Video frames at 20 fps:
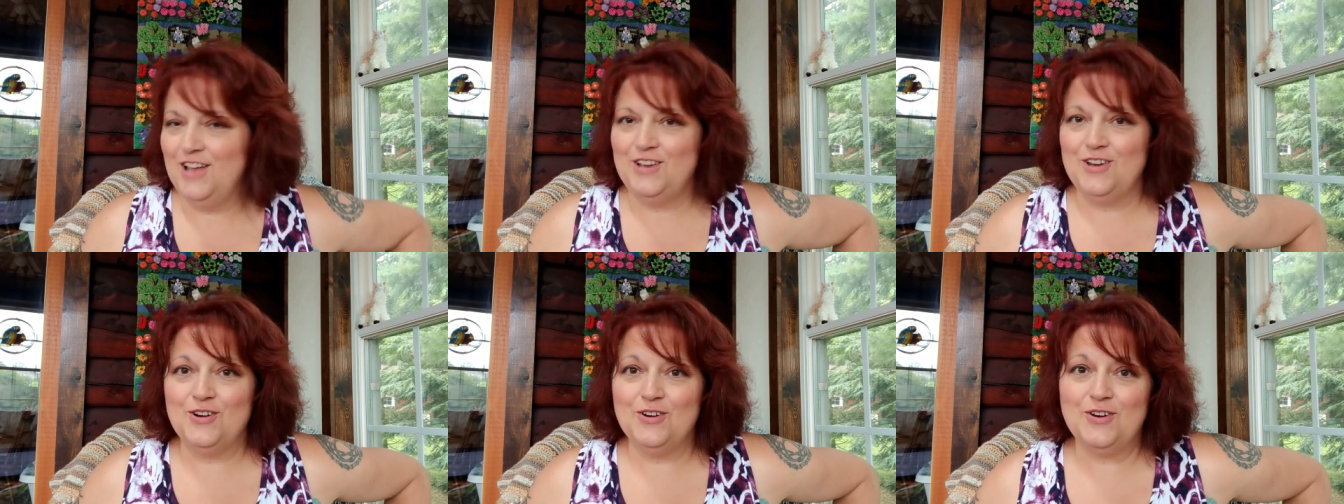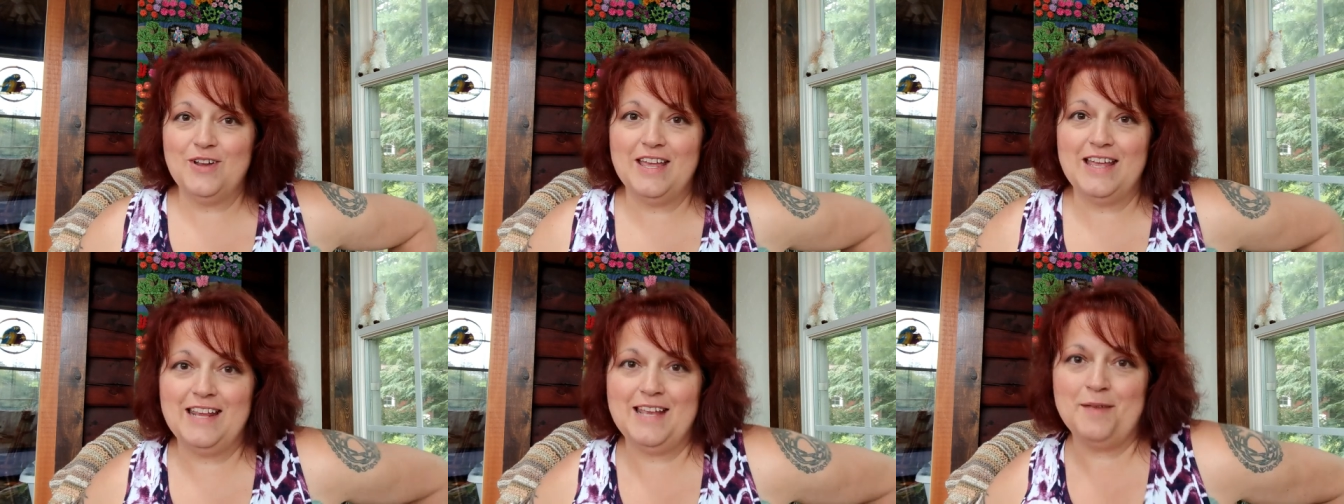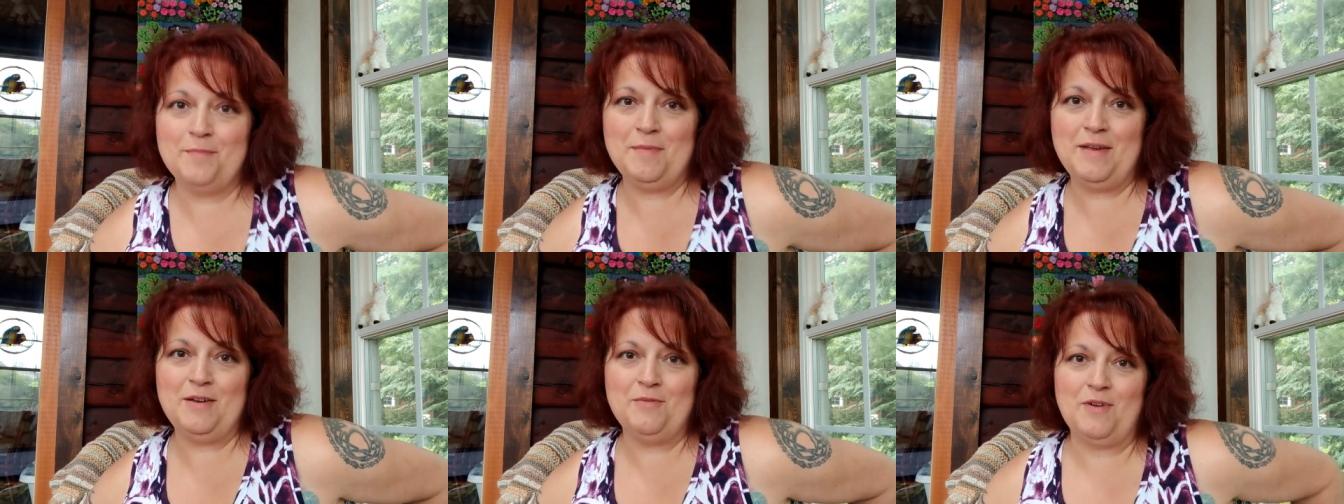You're
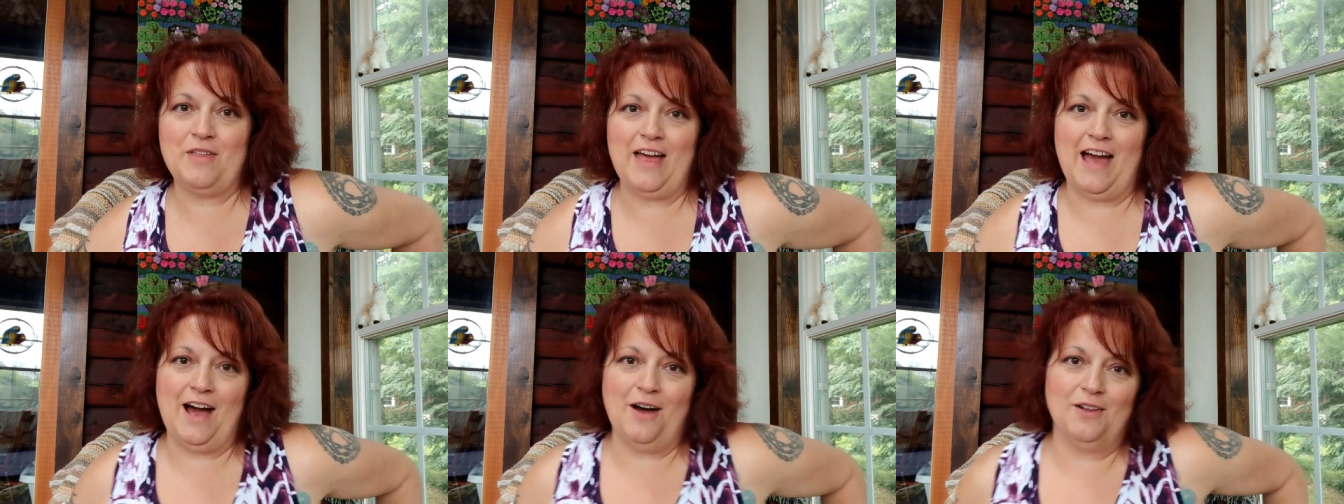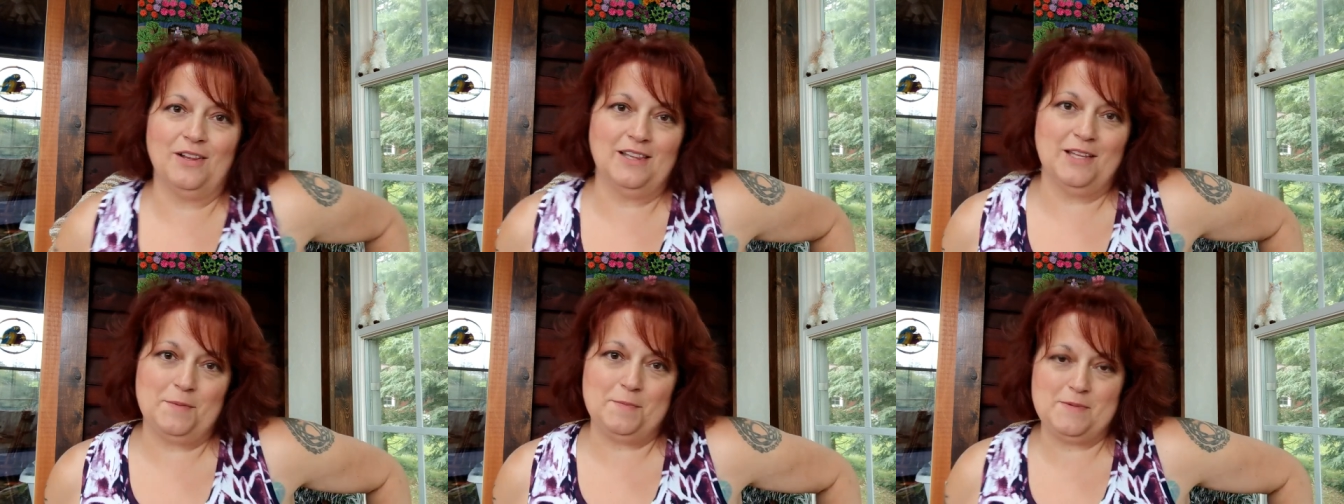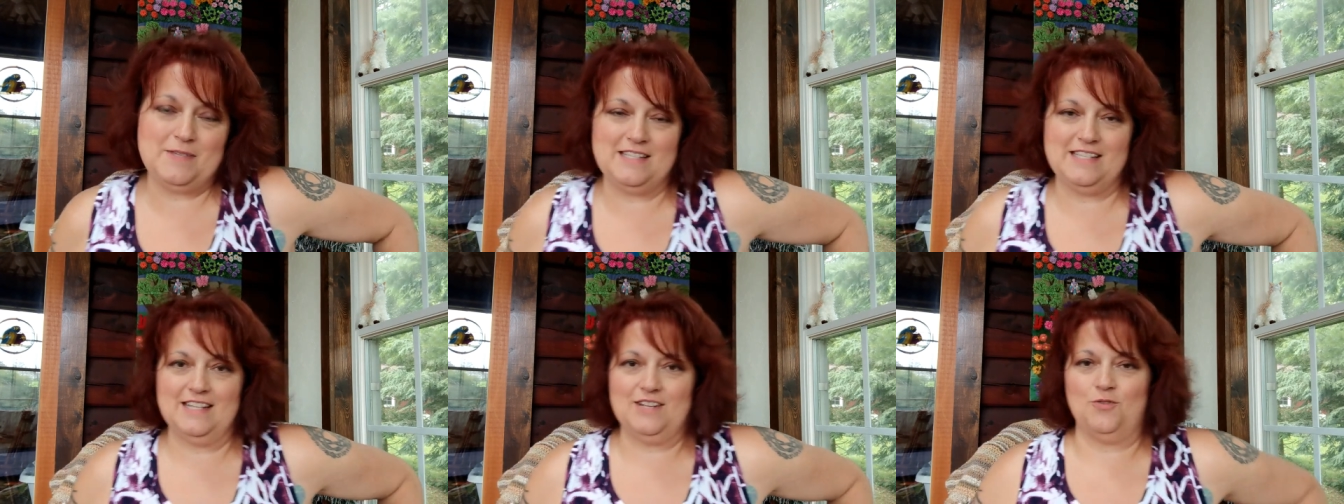getting me without
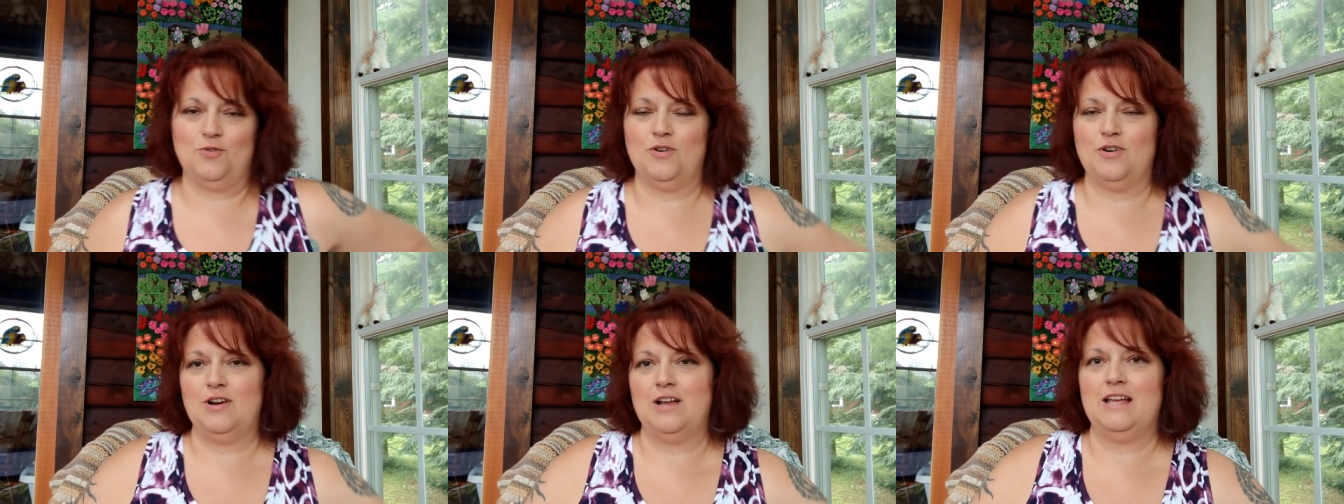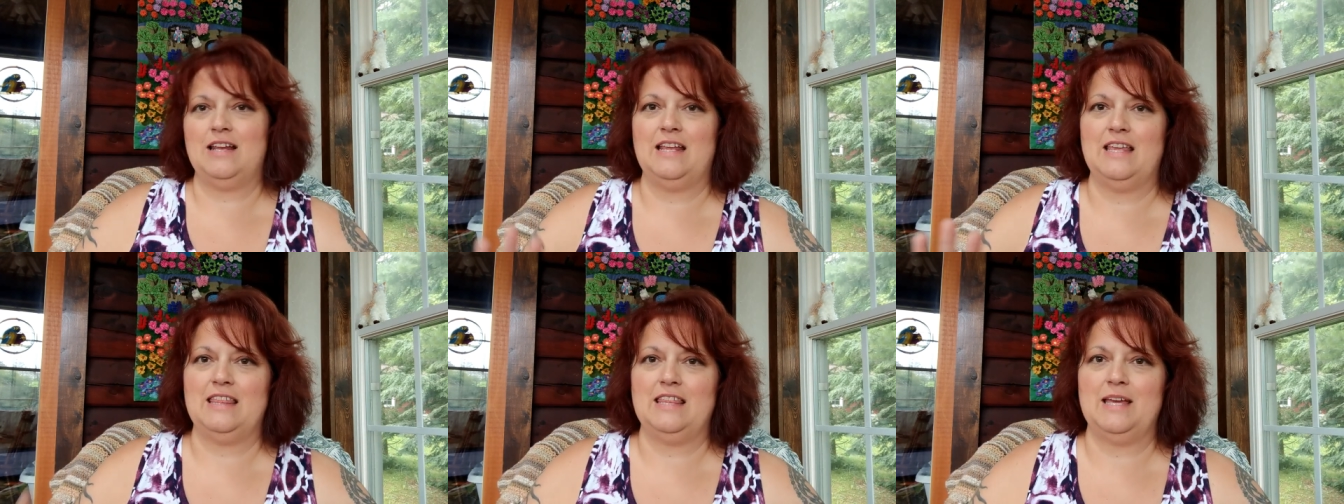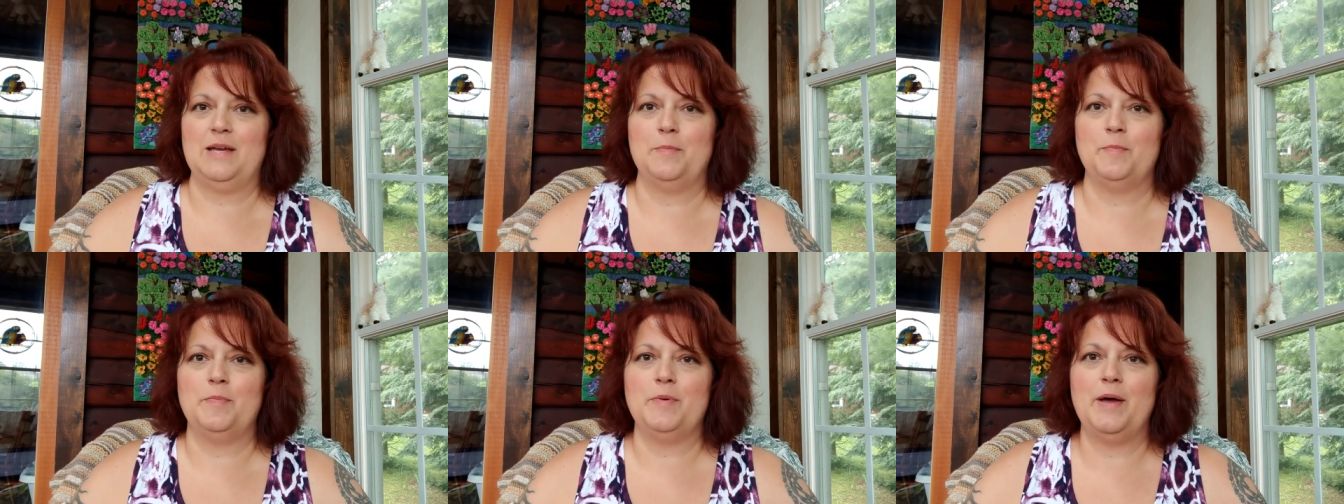lipstick or anything.